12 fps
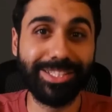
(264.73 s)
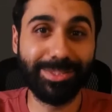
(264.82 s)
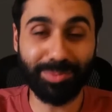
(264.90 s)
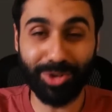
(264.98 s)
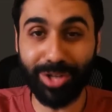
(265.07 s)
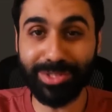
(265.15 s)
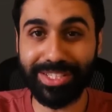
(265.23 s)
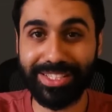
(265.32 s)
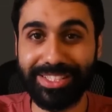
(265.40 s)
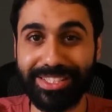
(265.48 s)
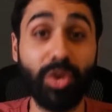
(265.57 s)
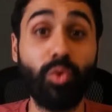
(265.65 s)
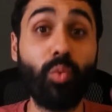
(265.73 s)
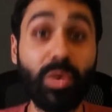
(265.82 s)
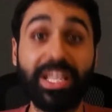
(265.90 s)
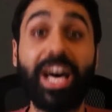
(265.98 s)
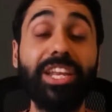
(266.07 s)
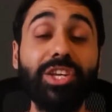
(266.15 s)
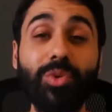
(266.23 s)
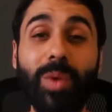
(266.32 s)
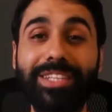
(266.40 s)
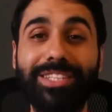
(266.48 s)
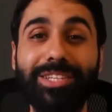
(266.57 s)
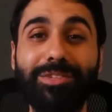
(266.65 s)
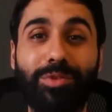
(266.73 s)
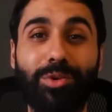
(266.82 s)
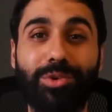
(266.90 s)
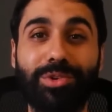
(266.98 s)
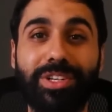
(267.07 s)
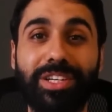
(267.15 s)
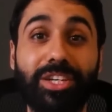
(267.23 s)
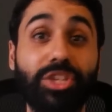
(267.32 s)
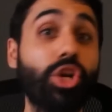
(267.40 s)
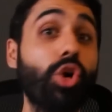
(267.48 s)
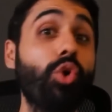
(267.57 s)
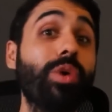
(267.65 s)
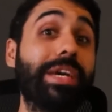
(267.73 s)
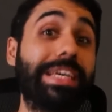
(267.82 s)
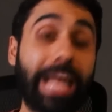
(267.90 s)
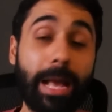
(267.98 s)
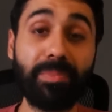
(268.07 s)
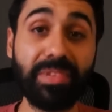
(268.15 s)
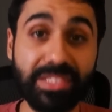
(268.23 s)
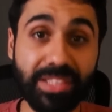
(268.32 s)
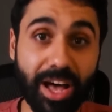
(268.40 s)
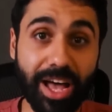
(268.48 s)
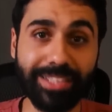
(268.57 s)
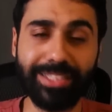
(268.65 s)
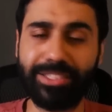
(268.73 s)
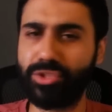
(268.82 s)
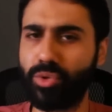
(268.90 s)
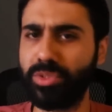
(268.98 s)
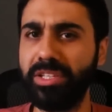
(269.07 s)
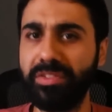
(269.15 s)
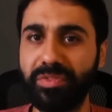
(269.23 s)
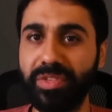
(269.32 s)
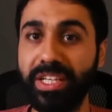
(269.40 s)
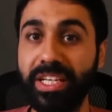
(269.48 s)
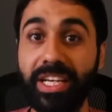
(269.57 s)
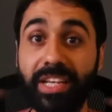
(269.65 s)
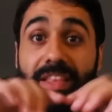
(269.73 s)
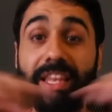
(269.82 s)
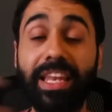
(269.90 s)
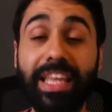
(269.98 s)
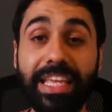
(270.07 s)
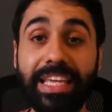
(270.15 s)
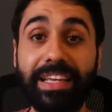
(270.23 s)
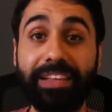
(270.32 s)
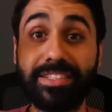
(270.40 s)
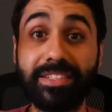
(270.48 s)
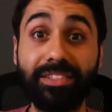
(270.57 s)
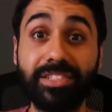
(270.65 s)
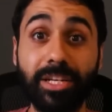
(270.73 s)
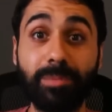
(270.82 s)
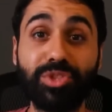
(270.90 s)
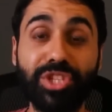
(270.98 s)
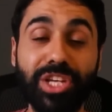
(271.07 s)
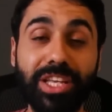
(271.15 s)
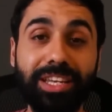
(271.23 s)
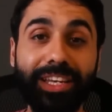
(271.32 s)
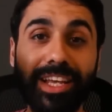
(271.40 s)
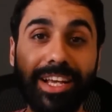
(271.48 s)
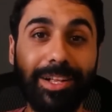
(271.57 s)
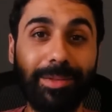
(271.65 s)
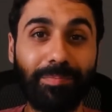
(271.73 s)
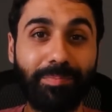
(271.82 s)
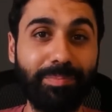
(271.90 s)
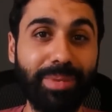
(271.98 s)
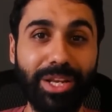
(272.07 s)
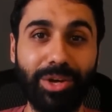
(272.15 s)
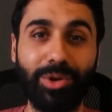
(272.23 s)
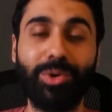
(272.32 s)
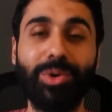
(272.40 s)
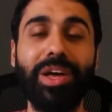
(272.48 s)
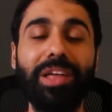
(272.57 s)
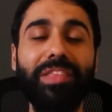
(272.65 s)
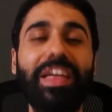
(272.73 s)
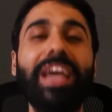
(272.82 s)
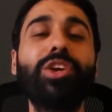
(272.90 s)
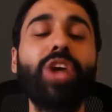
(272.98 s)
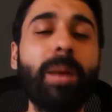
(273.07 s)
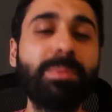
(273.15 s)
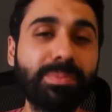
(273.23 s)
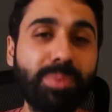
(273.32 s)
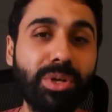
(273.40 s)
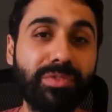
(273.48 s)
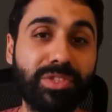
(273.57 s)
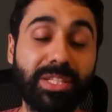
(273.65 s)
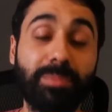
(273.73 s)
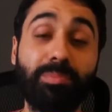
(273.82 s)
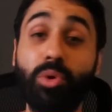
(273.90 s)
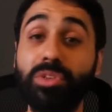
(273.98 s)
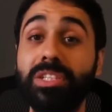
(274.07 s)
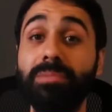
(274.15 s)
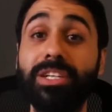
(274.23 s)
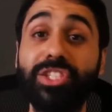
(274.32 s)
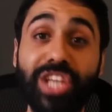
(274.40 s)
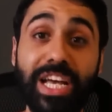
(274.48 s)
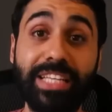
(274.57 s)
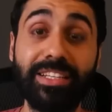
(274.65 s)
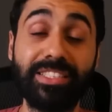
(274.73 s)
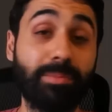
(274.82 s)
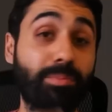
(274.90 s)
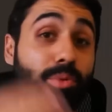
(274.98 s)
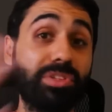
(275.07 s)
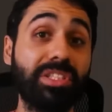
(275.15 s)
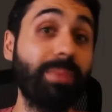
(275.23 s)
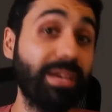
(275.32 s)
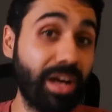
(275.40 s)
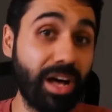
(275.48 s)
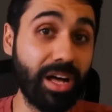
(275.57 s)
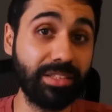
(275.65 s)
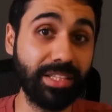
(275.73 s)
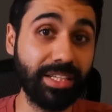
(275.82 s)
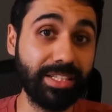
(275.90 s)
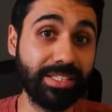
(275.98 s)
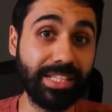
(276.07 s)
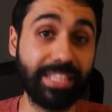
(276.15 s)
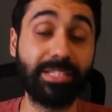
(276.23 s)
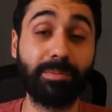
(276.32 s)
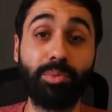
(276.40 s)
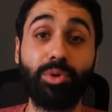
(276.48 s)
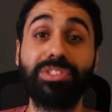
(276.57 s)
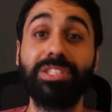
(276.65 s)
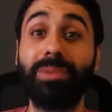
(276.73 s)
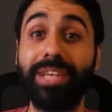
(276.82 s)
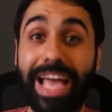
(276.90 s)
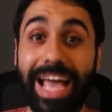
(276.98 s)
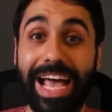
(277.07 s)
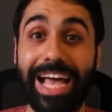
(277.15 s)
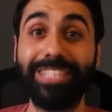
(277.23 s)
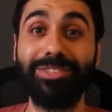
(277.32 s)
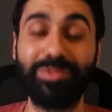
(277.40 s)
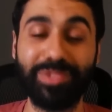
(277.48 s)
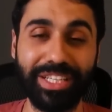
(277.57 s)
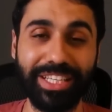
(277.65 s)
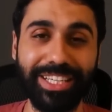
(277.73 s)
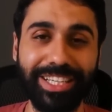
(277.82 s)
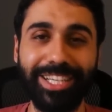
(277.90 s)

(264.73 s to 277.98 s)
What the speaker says: process. What are you waiting for? Go grab this guide, it's totally free. The link is in the description below. Thank you, HubSpot, for supporting my channel, supporting my audience, and supporting my ad-free